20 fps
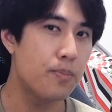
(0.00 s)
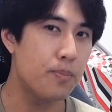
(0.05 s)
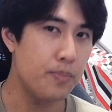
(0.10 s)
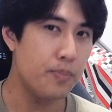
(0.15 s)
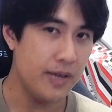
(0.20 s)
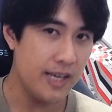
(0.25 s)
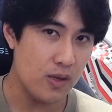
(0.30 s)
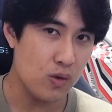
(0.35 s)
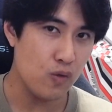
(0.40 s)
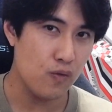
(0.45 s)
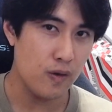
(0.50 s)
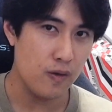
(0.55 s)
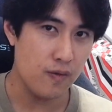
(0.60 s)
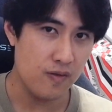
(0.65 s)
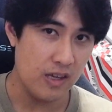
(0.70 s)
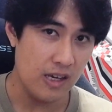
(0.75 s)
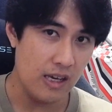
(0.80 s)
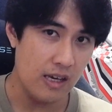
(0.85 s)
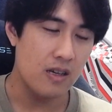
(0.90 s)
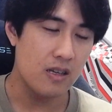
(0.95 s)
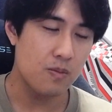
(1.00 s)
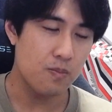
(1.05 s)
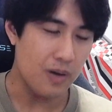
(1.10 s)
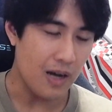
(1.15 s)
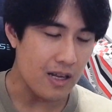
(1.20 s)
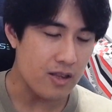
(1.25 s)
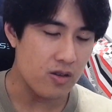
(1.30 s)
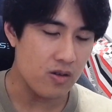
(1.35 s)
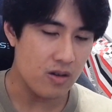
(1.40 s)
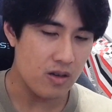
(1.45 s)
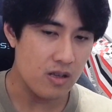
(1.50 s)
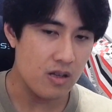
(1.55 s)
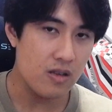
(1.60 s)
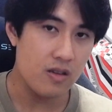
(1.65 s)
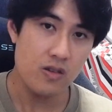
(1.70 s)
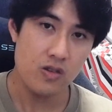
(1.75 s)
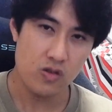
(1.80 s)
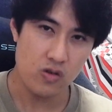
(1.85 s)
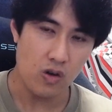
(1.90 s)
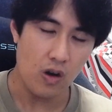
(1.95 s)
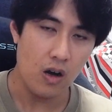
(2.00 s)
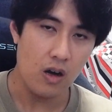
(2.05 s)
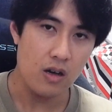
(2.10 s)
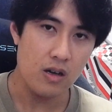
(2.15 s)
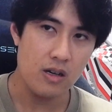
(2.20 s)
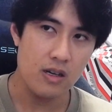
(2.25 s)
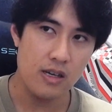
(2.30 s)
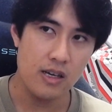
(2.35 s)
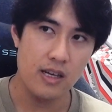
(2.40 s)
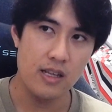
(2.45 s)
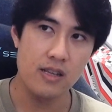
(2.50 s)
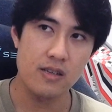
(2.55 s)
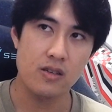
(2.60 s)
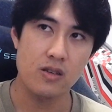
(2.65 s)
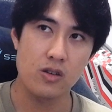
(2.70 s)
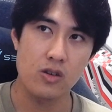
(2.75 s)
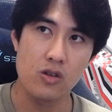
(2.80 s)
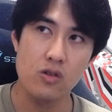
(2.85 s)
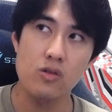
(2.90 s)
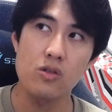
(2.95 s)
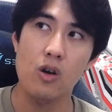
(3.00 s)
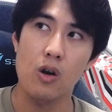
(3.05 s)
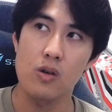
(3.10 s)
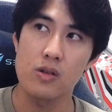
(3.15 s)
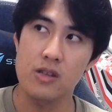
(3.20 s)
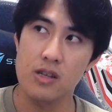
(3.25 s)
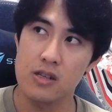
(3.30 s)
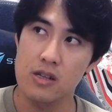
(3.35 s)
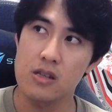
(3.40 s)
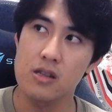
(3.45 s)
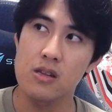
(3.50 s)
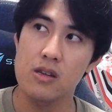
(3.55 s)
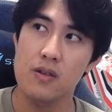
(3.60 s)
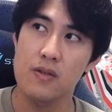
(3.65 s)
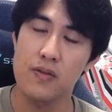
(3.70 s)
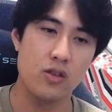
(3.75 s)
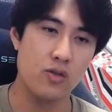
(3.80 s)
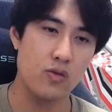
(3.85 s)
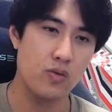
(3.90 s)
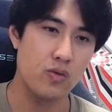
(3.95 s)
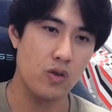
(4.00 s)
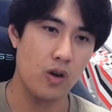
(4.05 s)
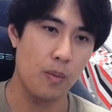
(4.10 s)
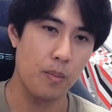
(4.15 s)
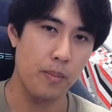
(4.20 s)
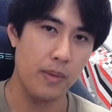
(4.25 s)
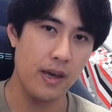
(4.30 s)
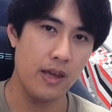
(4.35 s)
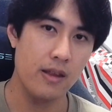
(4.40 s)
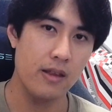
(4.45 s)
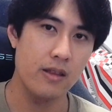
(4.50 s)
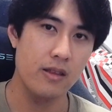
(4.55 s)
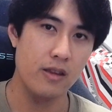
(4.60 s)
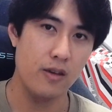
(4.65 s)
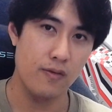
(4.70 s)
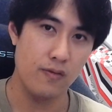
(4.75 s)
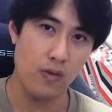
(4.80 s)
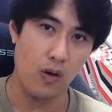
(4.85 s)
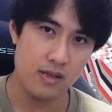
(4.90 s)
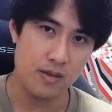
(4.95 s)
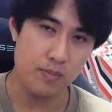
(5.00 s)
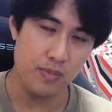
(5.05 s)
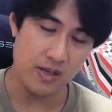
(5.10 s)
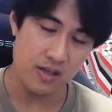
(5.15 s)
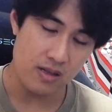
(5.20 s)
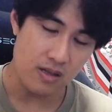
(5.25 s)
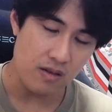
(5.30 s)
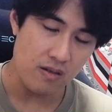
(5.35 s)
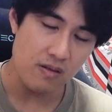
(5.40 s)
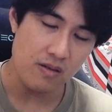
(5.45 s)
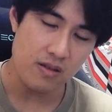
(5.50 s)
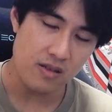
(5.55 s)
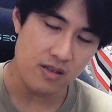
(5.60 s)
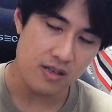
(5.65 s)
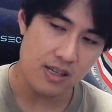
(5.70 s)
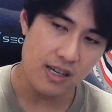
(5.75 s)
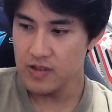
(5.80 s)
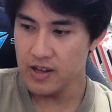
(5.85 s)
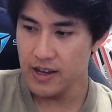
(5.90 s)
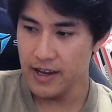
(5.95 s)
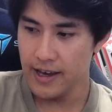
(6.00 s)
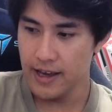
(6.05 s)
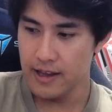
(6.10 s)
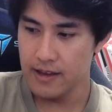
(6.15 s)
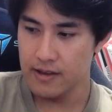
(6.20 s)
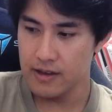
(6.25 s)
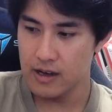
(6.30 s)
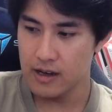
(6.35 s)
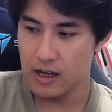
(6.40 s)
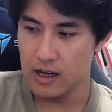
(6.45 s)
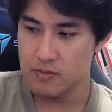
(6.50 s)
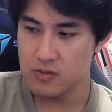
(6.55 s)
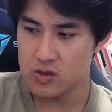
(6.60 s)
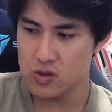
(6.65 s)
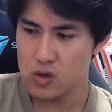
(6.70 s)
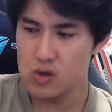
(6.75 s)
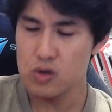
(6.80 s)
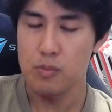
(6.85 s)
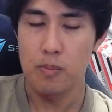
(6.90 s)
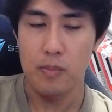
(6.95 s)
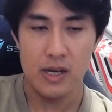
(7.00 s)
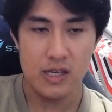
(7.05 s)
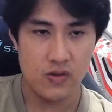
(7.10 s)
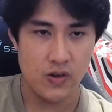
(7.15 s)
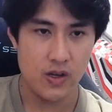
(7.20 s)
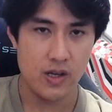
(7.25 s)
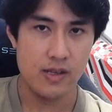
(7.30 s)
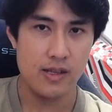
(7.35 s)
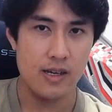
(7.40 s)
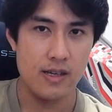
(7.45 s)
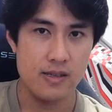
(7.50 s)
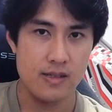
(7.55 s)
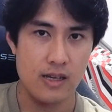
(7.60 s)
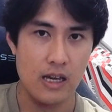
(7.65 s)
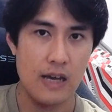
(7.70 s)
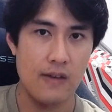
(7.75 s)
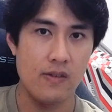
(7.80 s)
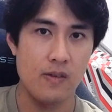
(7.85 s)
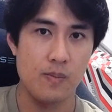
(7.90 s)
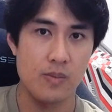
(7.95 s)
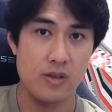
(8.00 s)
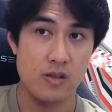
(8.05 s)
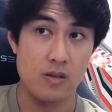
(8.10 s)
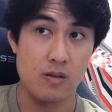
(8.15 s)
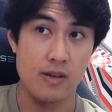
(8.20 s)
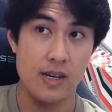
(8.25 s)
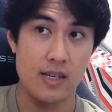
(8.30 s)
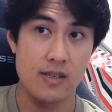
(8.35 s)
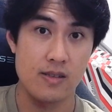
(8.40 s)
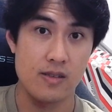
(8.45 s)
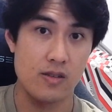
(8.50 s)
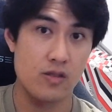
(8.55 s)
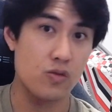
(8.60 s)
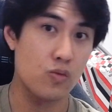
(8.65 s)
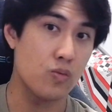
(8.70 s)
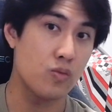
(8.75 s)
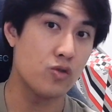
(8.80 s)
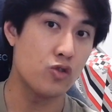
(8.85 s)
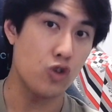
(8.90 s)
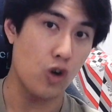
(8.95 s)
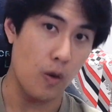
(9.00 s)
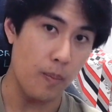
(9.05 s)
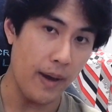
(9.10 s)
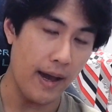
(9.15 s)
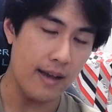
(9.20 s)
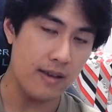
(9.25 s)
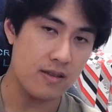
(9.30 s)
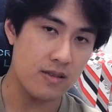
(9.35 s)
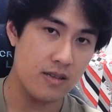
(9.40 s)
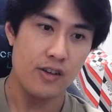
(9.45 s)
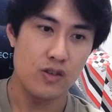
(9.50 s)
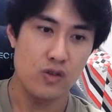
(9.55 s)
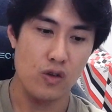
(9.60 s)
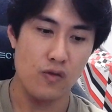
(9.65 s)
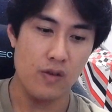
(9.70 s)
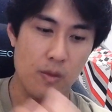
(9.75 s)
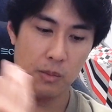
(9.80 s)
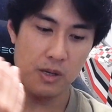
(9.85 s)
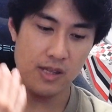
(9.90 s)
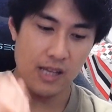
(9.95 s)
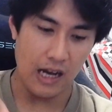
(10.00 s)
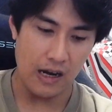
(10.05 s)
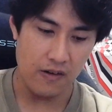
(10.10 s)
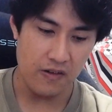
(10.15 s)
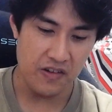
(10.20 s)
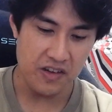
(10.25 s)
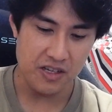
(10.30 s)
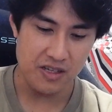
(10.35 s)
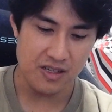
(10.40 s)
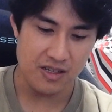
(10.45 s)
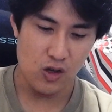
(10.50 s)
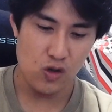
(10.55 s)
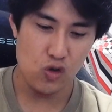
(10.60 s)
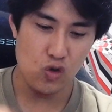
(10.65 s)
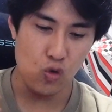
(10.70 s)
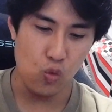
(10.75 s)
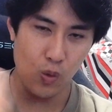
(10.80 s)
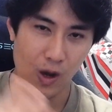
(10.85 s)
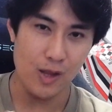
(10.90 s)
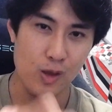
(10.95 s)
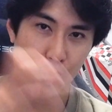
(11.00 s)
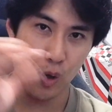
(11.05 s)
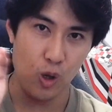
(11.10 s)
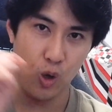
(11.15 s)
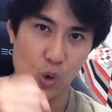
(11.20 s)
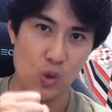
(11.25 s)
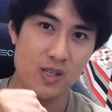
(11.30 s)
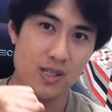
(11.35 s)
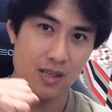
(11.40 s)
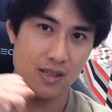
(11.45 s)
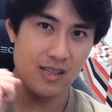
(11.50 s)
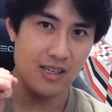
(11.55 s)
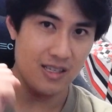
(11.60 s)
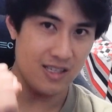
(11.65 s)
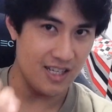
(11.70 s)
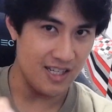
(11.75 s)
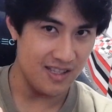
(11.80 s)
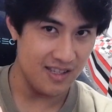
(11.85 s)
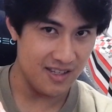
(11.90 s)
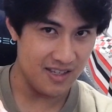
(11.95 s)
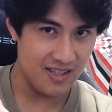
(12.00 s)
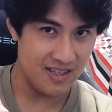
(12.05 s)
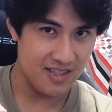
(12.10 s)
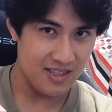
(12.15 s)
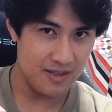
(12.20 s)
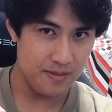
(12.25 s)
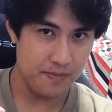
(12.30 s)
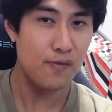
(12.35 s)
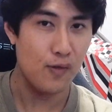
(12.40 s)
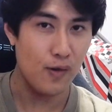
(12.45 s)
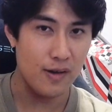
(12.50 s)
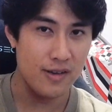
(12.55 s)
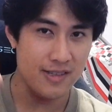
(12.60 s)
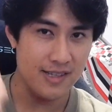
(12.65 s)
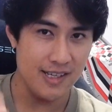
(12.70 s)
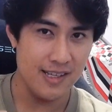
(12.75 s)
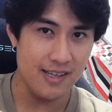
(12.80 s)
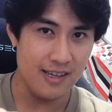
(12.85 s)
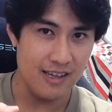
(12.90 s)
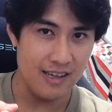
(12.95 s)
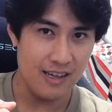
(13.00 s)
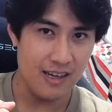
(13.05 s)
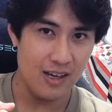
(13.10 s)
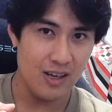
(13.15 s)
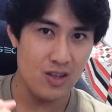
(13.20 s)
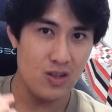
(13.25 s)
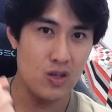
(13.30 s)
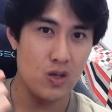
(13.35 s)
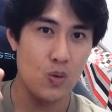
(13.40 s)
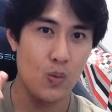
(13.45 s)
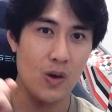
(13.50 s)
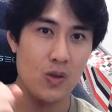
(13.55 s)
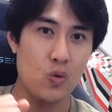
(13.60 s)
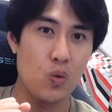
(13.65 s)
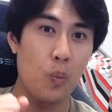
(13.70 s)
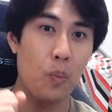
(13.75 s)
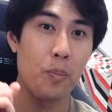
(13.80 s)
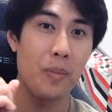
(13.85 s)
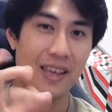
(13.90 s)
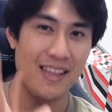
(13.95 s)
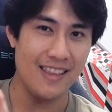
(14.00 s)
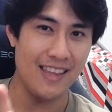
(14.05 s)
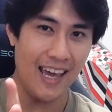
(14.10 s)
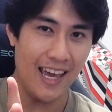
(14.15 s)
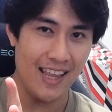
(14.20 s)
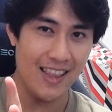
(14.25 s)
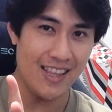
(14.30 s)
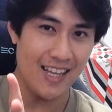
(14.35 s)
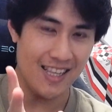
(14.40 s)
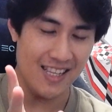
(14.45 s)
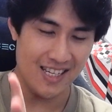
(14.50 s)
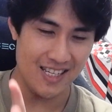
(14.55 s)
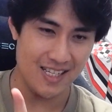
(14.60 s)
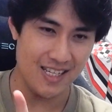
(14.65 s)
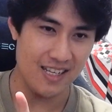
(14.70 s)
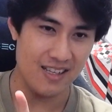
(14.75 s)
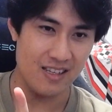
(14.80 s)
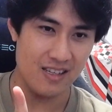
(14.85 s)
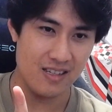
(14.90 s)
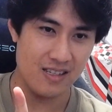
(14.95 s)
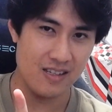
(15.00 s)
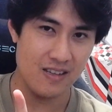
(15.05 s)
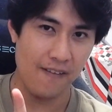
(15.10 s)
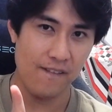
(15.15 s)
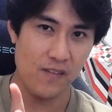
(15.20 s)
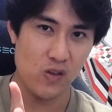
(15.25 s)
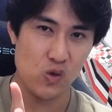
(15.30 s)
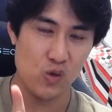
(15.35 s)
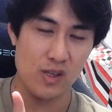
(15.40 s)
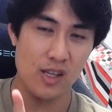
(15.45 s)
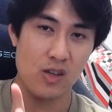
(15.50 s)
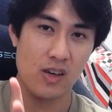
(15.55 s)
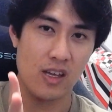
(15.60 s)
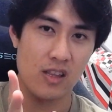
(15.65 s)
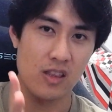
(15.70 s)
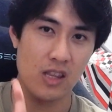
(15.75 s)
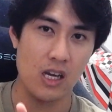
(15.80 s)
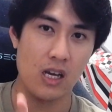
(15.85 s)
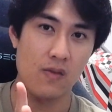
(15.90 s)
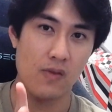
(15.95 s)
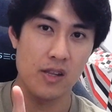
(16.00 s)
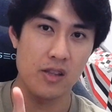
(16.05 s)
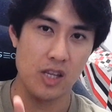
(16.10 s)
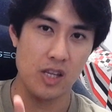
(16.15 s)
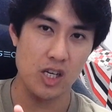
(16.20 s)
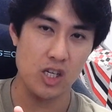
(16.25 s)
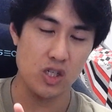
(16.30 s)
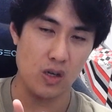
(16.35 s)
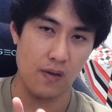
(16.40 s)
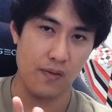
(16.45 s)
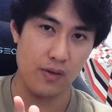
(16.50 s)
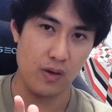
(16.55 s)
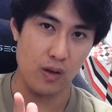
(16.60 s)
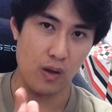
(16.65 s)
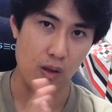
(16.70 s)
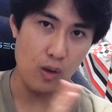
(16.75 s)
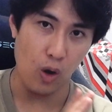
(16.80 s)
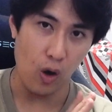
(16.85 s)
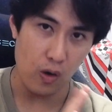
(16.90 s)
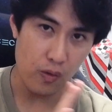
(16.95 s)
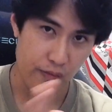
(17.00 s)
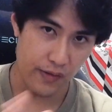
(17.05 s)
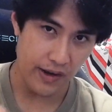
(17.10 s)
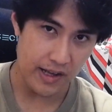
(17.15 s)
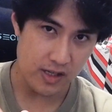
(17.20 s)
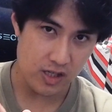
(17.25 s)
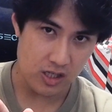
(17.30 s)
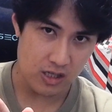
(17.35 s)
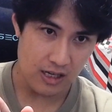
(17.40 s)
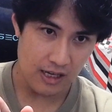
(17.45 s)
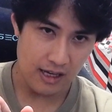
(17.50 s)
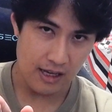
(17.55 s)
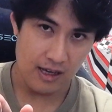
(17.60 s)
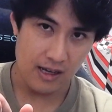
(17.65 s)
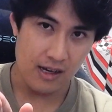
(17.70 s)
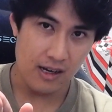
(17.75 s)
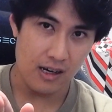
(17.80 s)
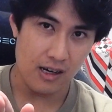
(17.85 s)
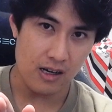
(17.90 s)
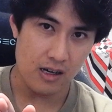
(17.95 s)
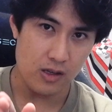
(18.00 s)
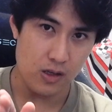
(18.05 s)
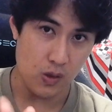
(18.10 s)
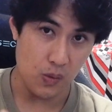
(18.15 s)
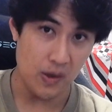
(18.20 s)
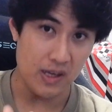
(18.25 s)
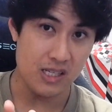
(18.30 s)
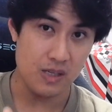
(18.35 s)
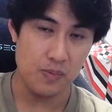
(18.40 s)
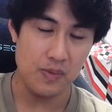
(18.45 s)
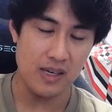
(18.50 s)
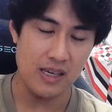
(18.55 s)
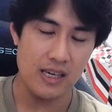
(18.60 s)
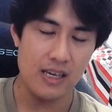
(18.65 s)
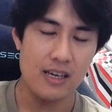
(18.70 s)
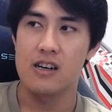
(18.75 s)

P250 is particularly strong. It is a good alternative to your main default pistols. And so you must recognize that every pistol has its own drawbacks. So from a terrorist, you want to close the distance. For a CT, you want to maintain that distance so that you can take advantage of your long range USP.